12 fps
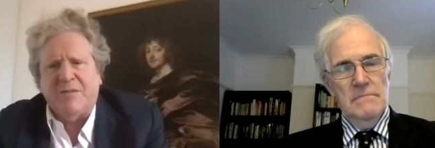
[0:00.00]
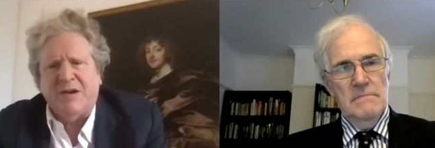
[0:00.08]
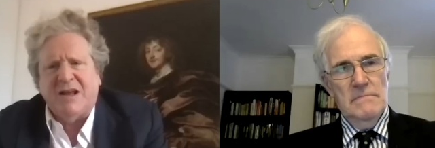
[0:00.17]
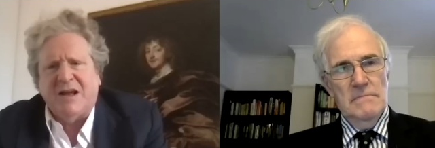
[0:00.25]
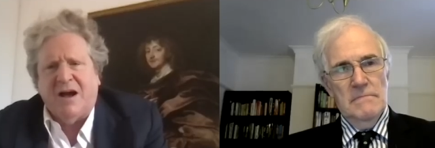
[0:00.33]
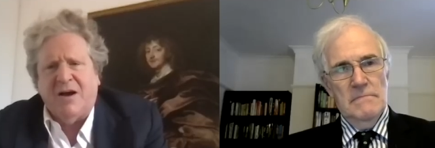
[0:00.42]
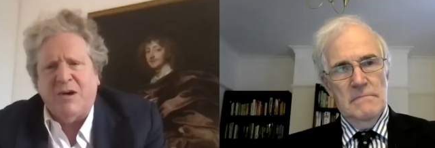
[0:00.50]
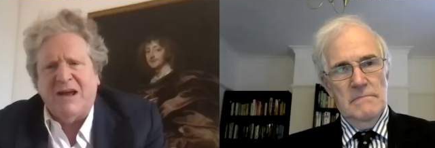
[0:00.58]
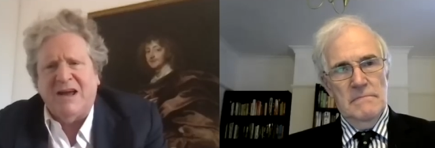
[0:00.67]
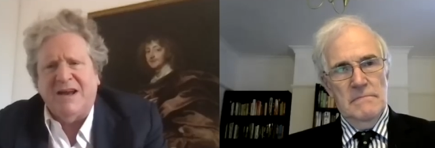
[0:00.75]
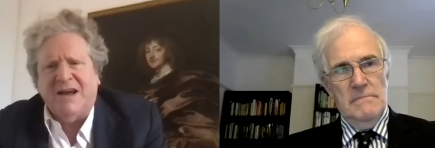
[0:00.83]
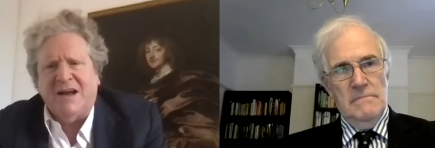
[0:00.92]
Speaker 1: I mean, are
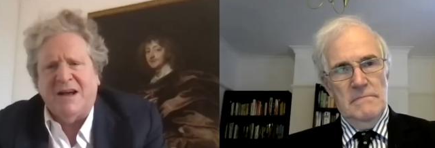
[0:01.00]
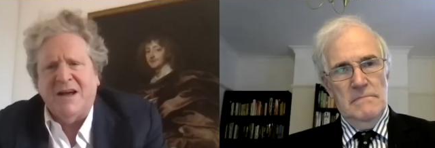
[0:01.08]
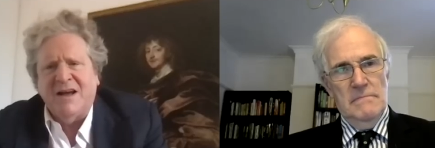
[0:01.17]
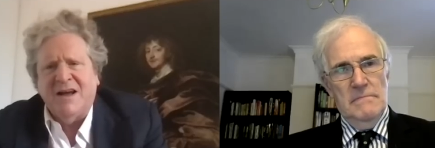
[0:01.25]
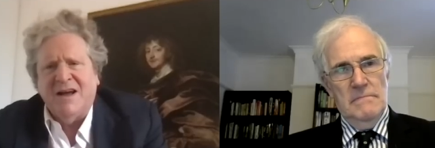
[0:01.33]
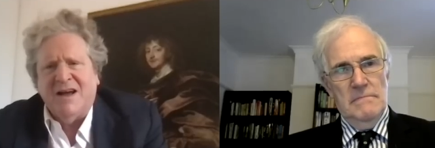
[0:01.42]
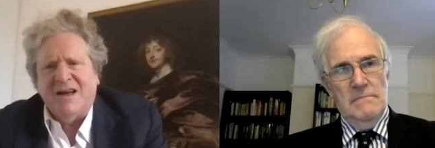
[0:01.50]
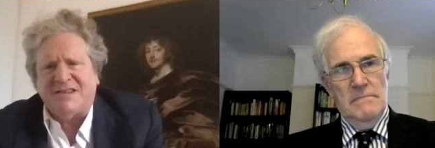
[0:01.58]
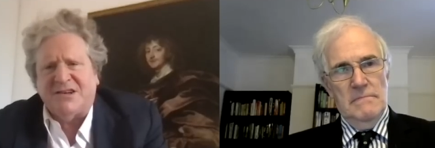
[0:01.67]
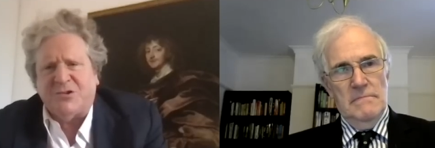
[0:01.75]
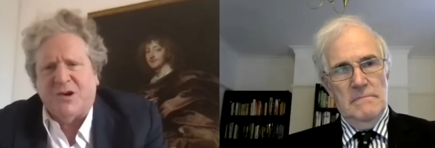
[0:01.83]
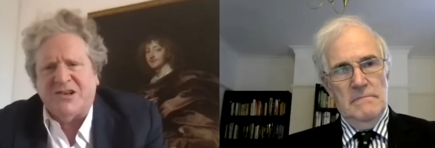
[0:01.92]
we in a a
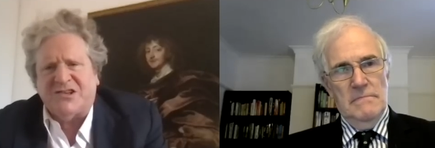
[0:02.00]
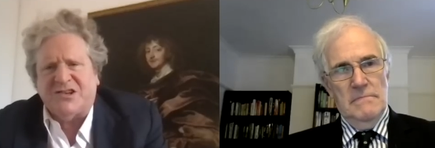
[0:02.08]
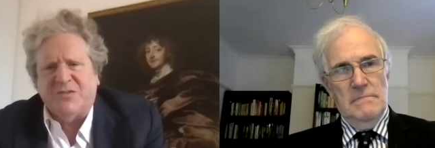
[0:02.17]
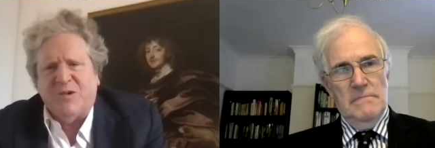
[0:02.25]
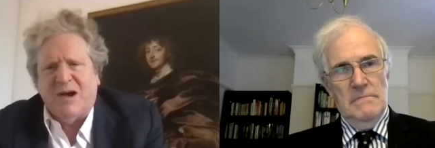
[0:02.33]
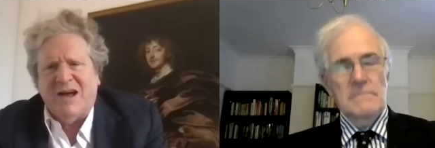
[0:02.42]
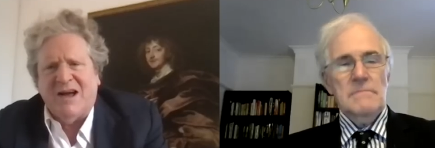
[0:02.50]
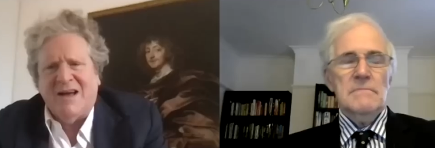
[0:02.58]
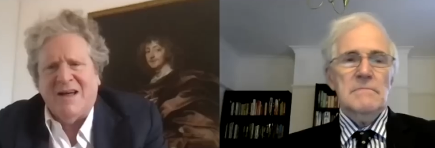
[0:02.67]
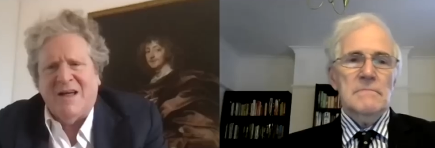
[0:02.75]
situation where